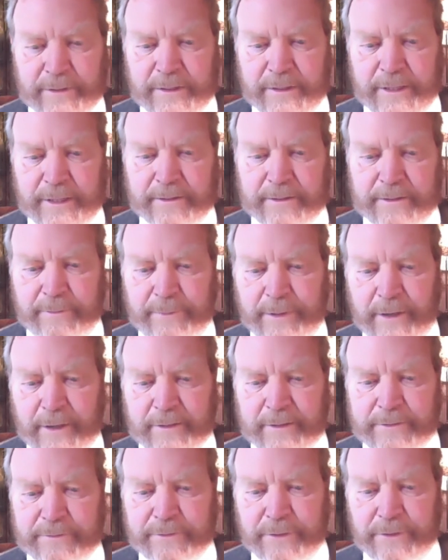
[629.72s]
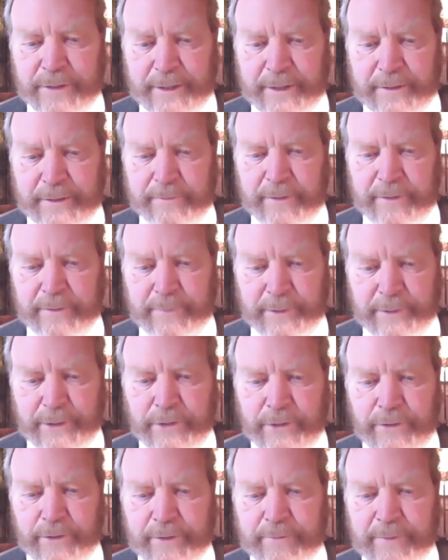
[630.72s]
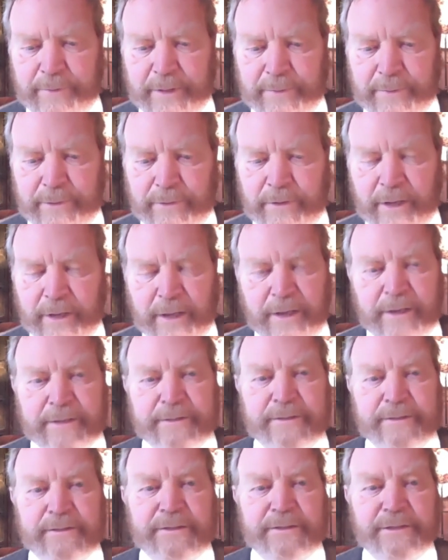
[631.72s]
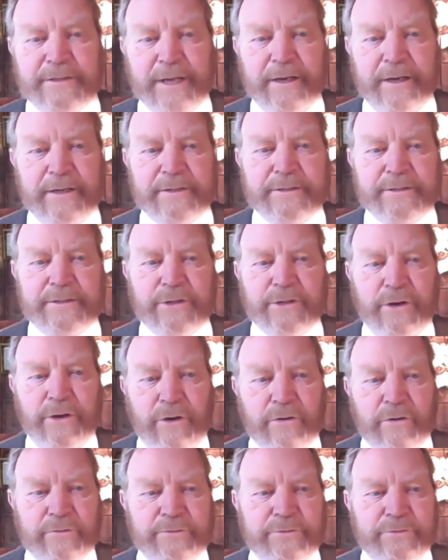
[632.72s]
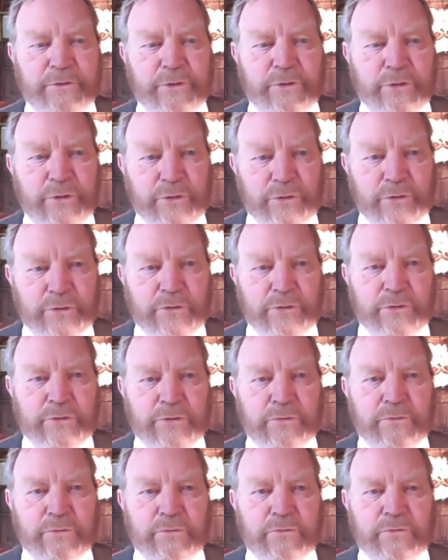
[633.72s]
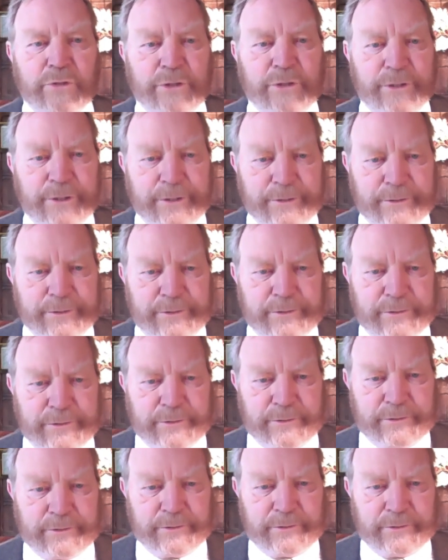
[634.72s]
set apart for him, a peculiar people, zealous of good works.